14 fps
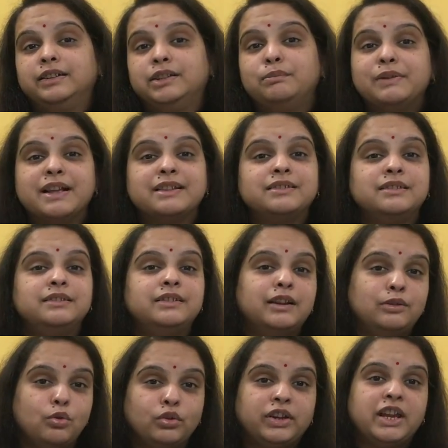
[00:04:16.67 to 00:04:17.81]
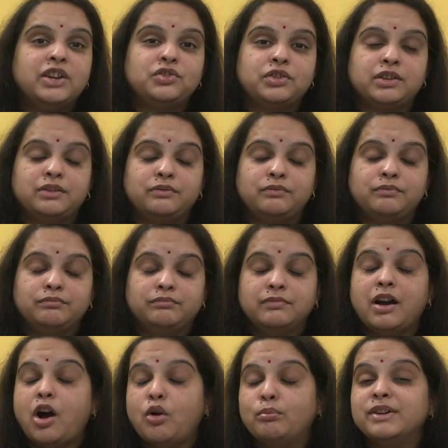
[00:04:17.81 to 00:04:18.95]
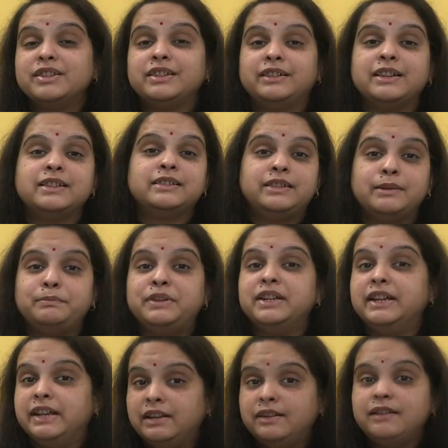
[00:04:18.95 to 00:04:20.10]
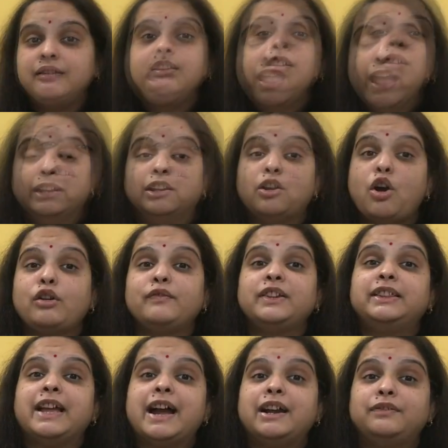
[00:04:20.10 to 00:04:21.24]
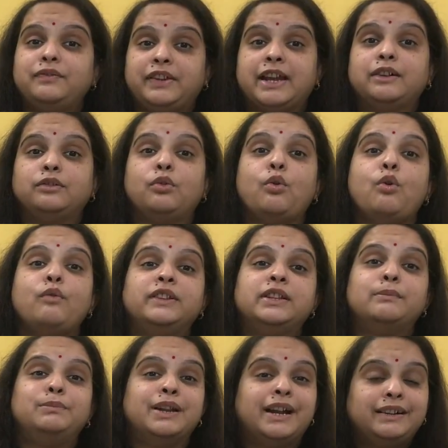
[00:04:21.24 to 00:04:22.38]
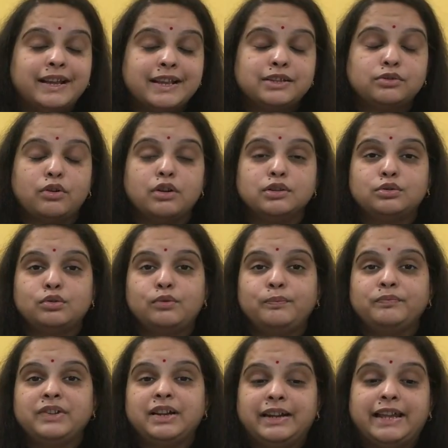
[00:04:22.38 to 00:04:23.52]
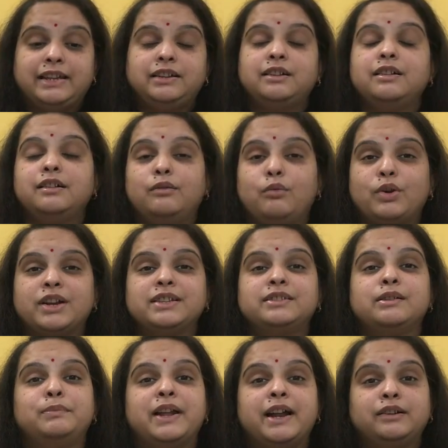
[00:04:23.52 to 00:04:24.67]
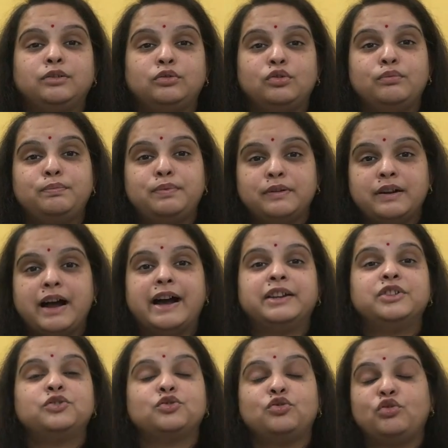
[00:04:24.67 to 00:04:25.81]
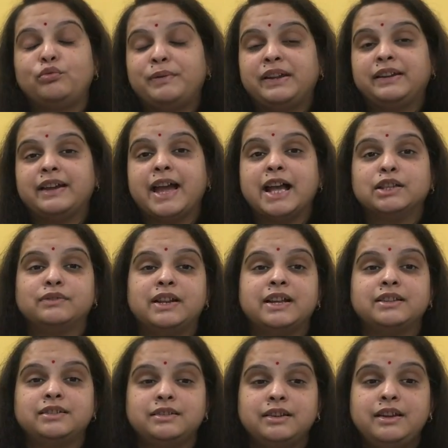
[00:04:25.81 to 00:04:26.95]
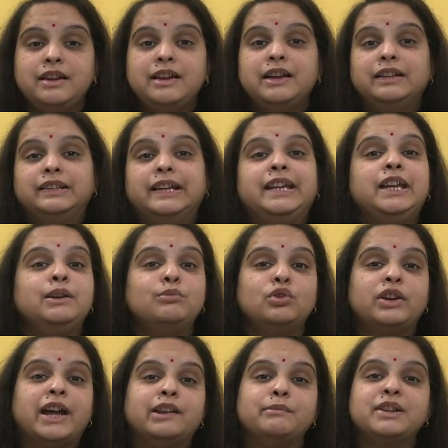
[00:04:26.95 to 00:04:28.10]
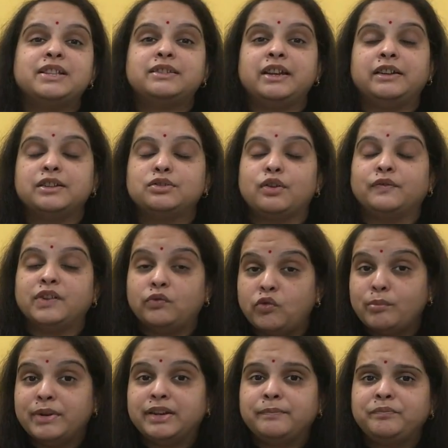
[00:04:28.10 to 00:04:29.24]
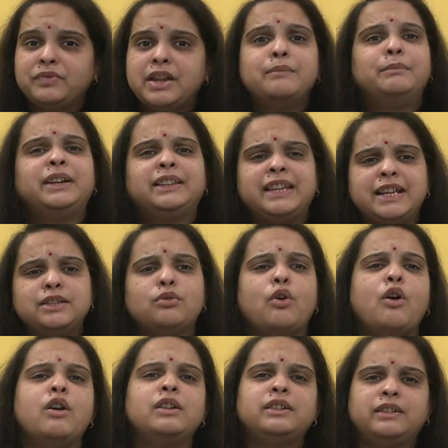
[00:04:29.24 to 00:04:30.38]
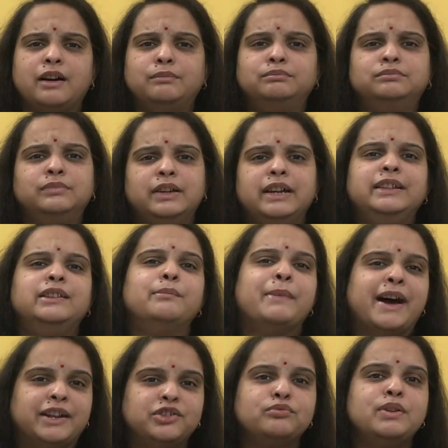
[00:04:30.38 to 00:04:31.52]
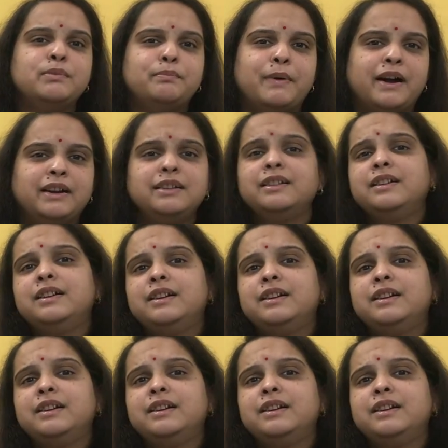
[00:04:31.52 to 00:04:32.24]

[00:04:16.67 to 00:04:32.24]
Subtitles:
the placenta location, how much it is dipped in, and along with that we can go with the blood test also, like what is the blood group, RH grouping, as well as the hemodynamic status of the woman. But these all come in the management part.